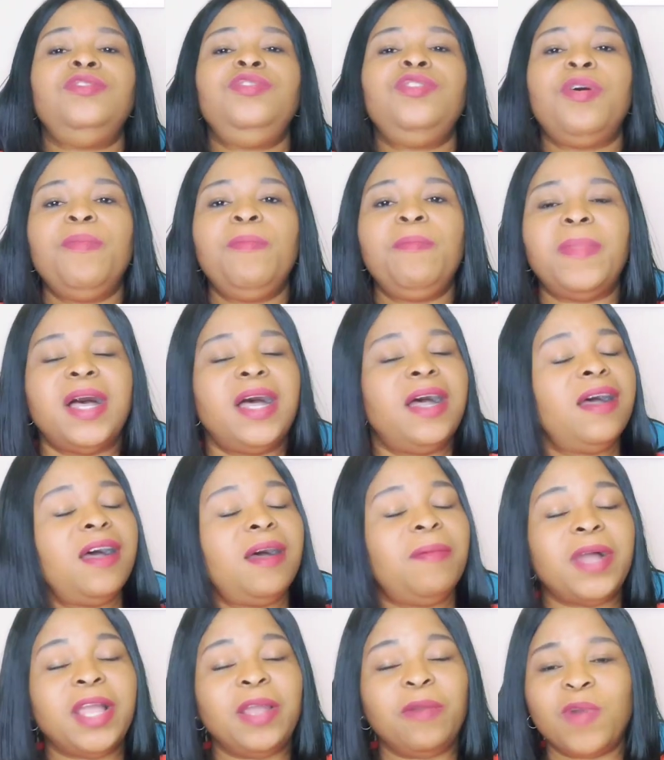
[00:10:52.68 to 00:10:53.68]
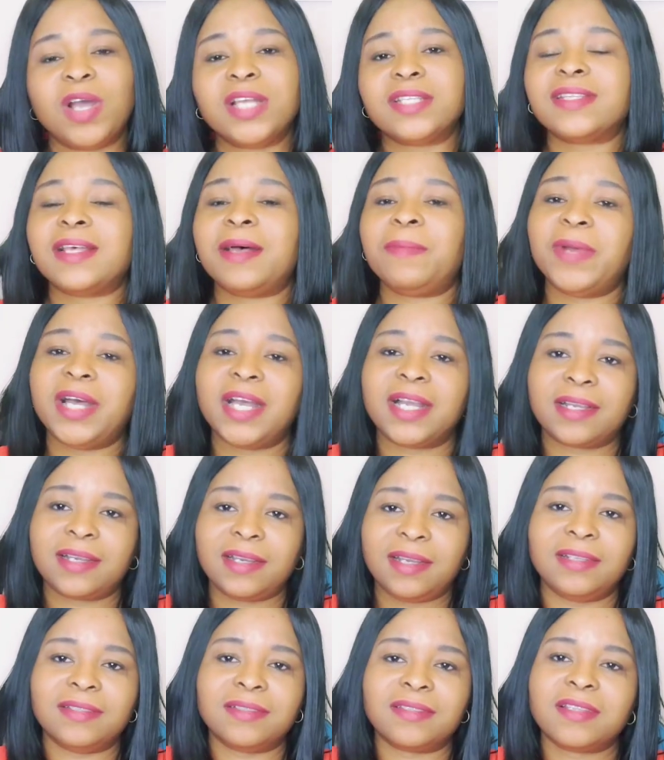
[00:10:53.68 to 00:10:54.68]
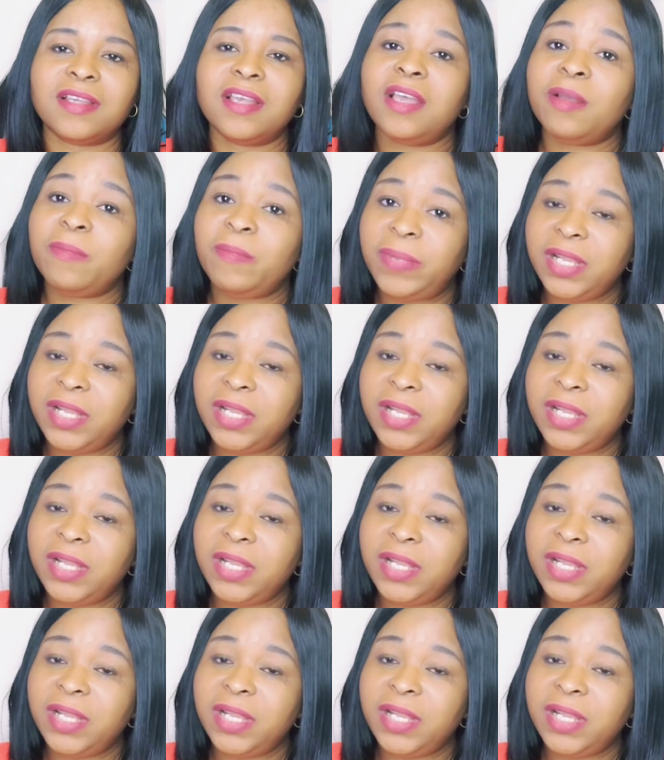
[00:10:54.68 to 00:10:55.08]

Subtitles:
number and my WhatsApp account.